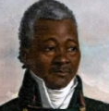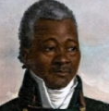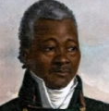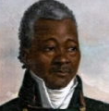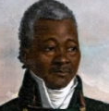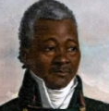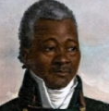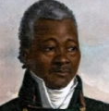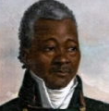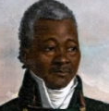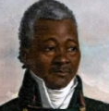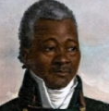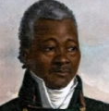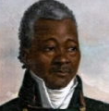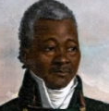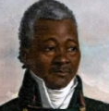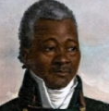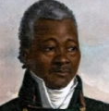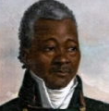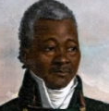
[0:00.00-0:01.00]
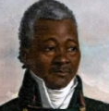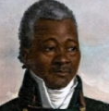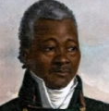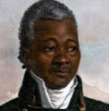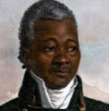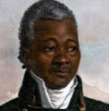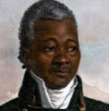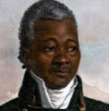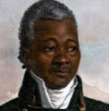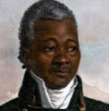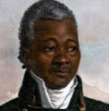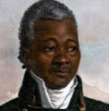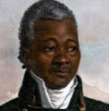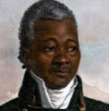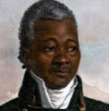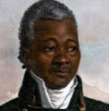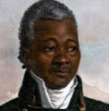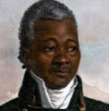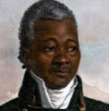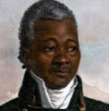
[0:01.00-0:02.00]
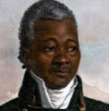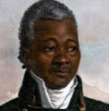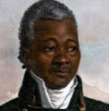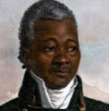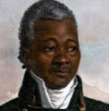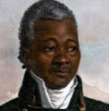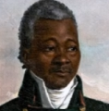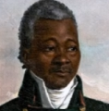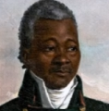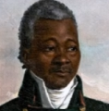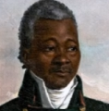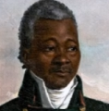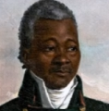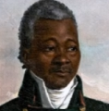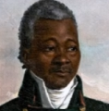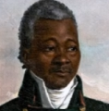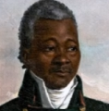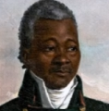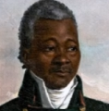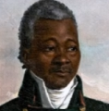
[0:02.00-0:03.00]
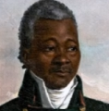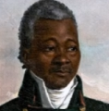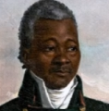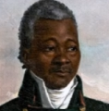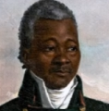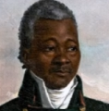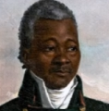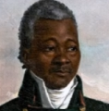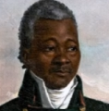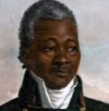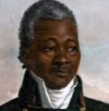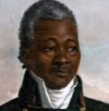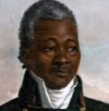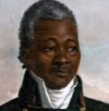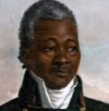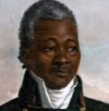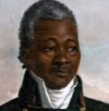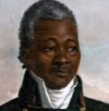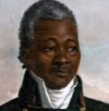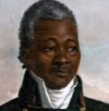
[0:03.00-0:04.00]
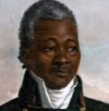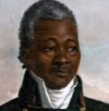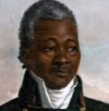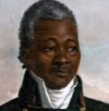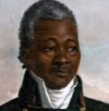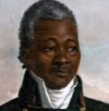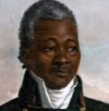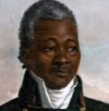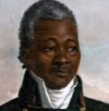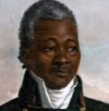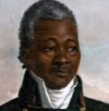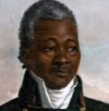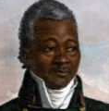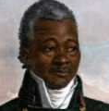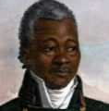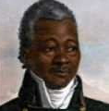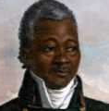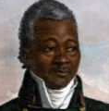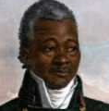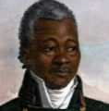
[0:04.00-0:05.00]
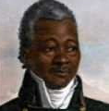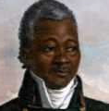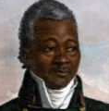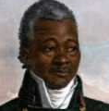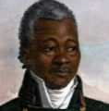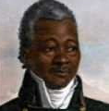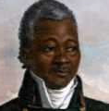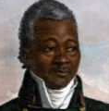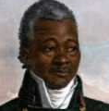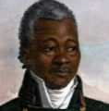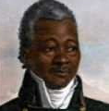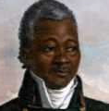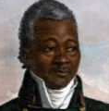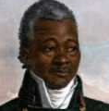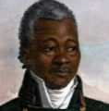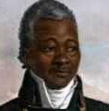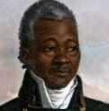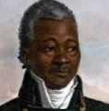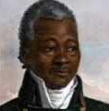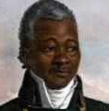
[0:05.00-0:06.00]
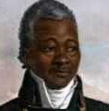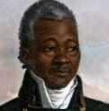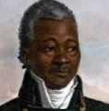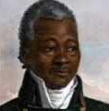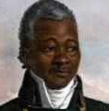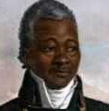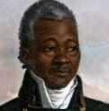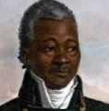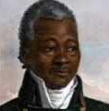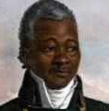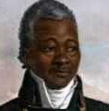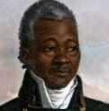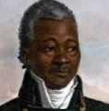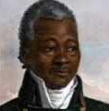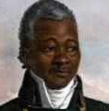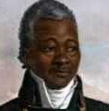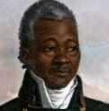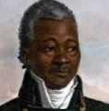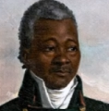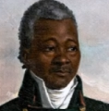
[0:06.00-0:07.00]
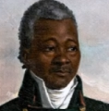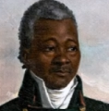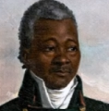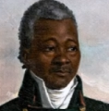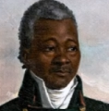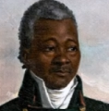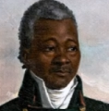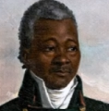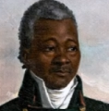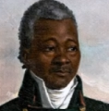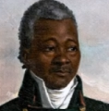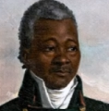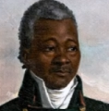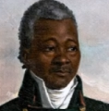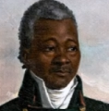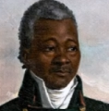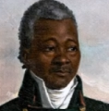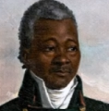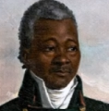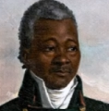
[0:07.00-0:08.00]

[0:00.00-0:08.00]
[no speech]